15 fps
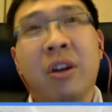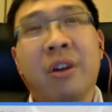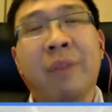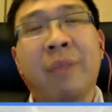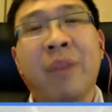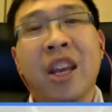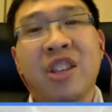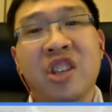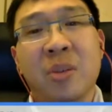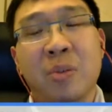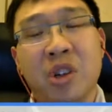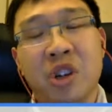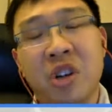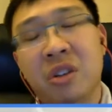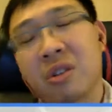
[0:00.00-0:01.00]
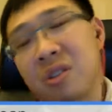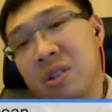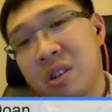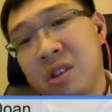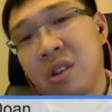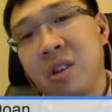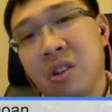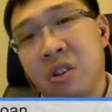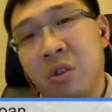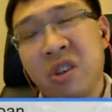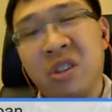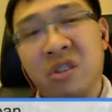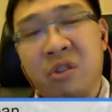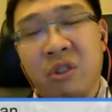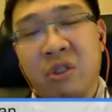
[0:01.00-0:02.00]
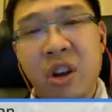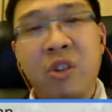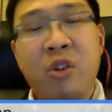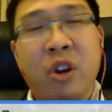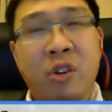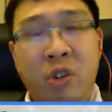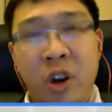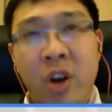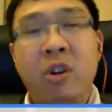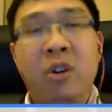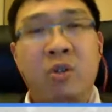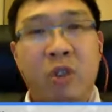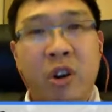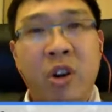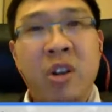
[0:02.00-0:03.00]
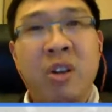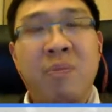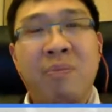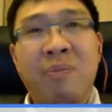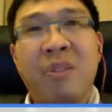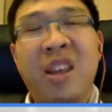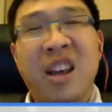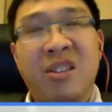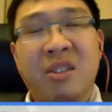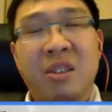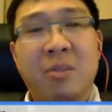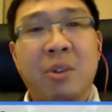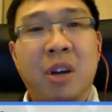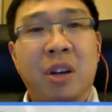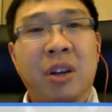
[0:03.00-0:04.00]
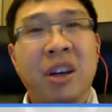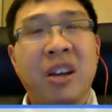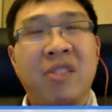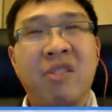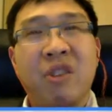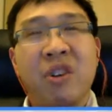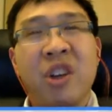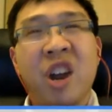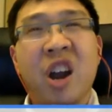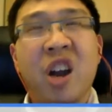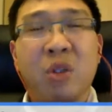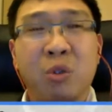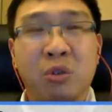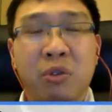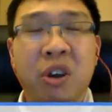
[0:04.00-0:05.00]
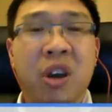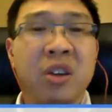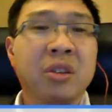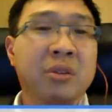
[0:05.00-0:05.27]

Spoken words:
exception. So it's really, really, really nasty bug and really hard to find.